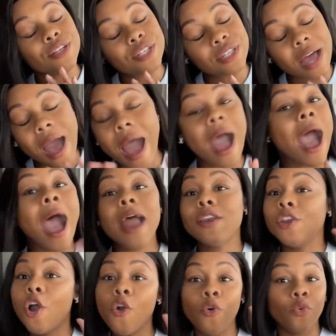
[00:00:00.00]
I
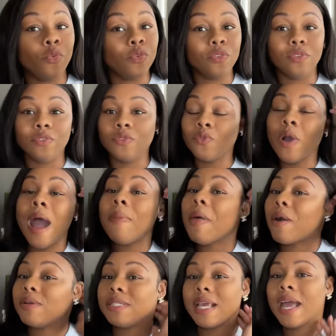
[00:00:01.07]
know, well, I'm not
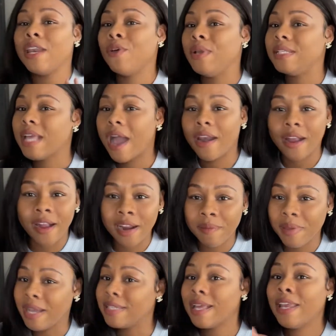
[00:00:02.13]
gonna say I know he's tired of hearing me,
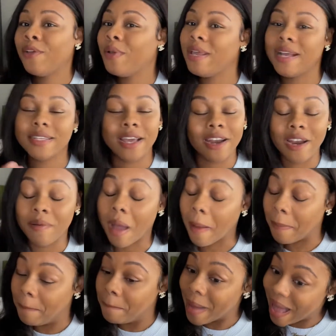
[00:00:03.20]
because I know he's not tired of hearing me.
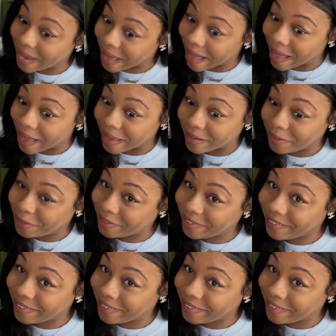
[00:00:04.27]
My God.